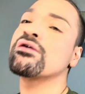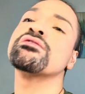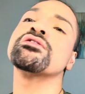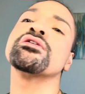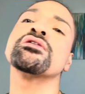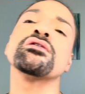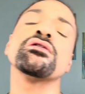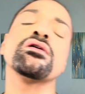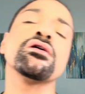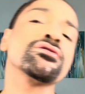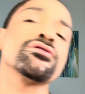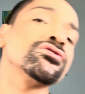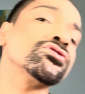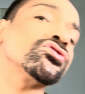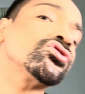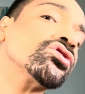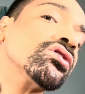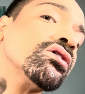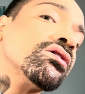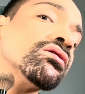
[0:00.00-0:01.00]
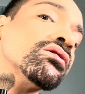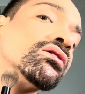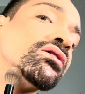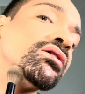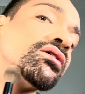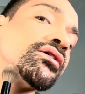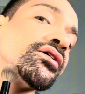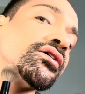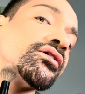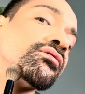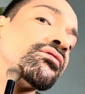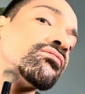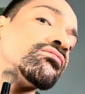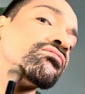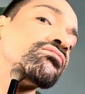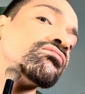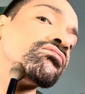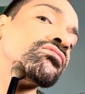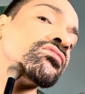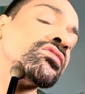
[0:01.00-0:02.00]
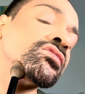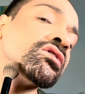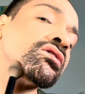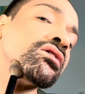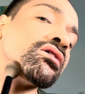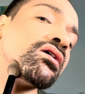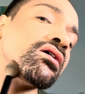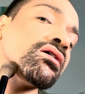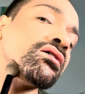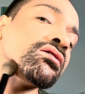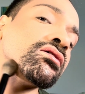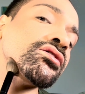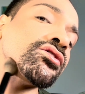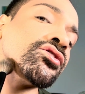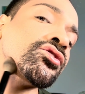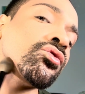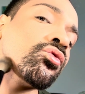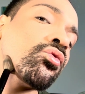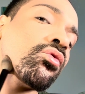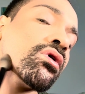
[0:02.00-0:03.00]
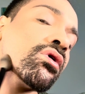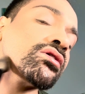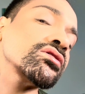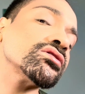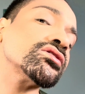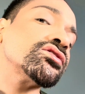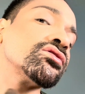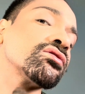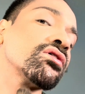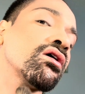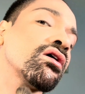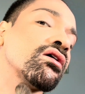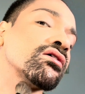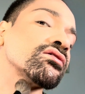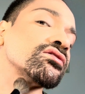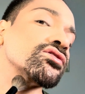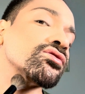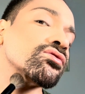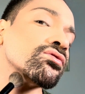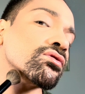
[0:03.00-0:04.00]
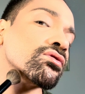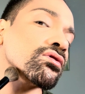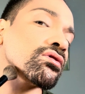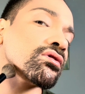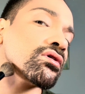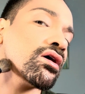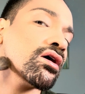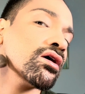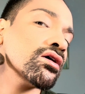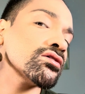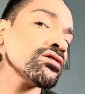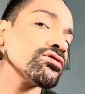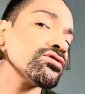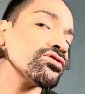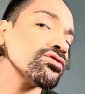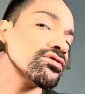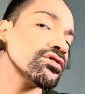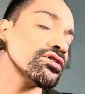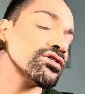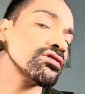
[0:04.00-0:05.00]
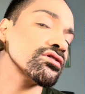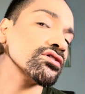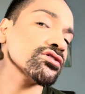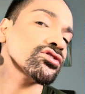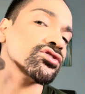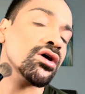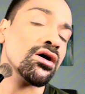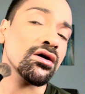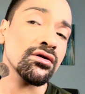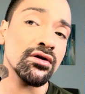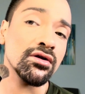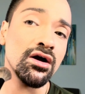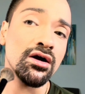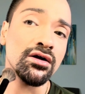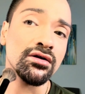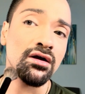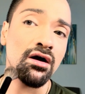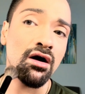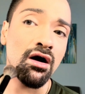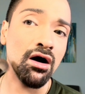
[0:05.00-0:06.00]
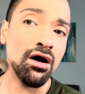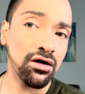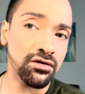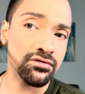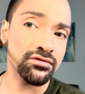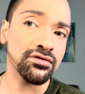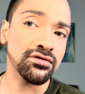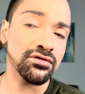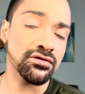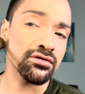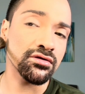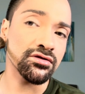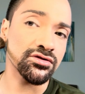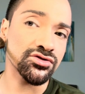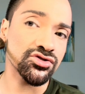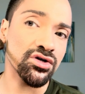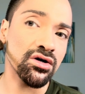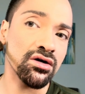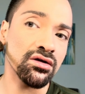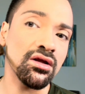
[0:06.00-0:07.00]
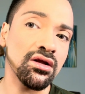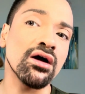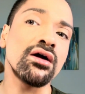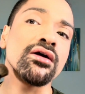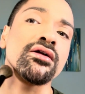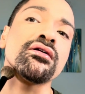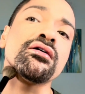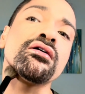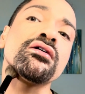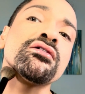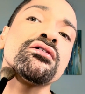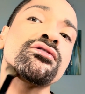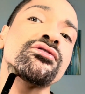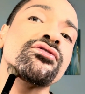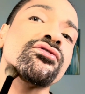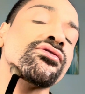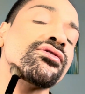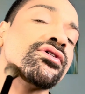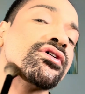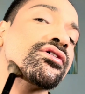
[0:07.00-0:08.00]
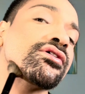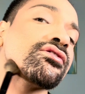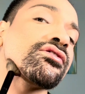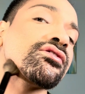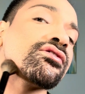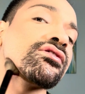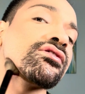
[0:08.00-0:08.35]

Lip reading: And along your jawline, you want to contour underneath the jaw, not on the jawline, underneath.